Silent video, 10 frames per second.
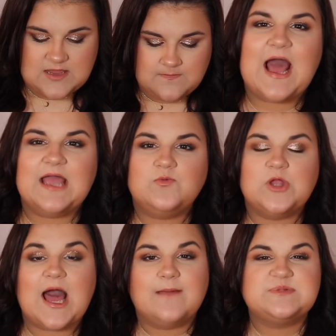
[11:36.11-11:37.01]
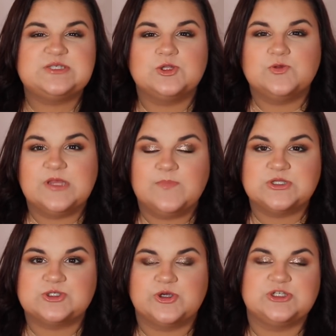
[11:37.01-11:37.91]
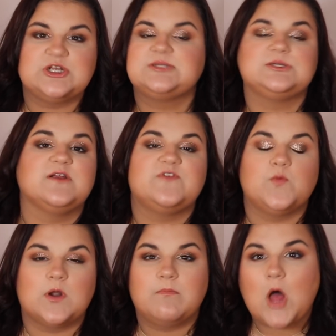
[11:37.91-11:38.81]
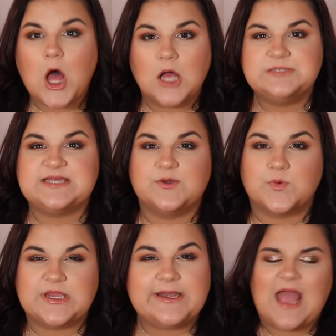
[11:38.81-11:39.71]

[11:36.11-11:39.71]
And I will absolutely put screenshots here if you want to pause and read.